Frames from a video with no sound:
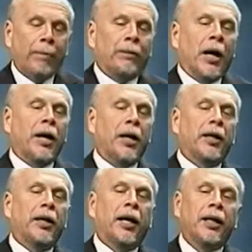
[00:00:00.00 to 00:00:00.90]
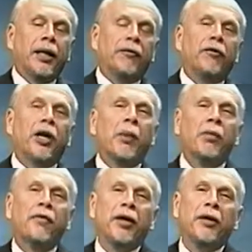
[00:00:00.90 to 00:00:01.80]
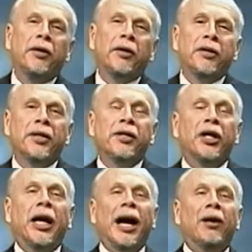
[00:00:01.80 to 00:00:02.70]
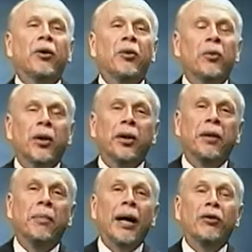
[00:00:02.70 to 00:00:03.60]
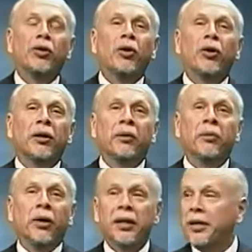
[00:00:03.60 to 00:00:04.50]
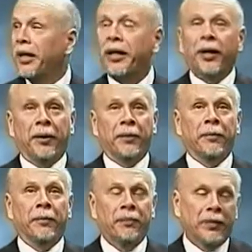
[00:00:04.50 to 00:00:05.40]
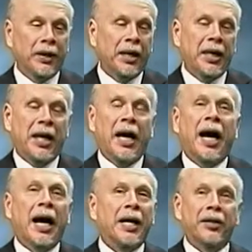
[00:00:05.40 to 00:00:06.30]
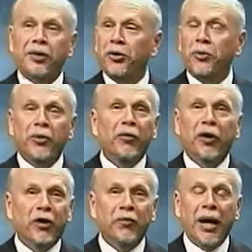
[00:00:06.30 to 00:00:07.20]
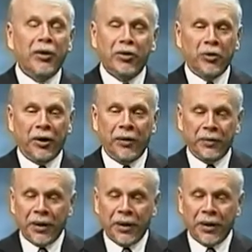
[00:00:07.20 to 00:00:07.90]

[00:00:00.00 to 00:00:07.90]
I lived for a number of years in Chicago where Michael Jordan was the king. I assume you've heard of Michael Jordan.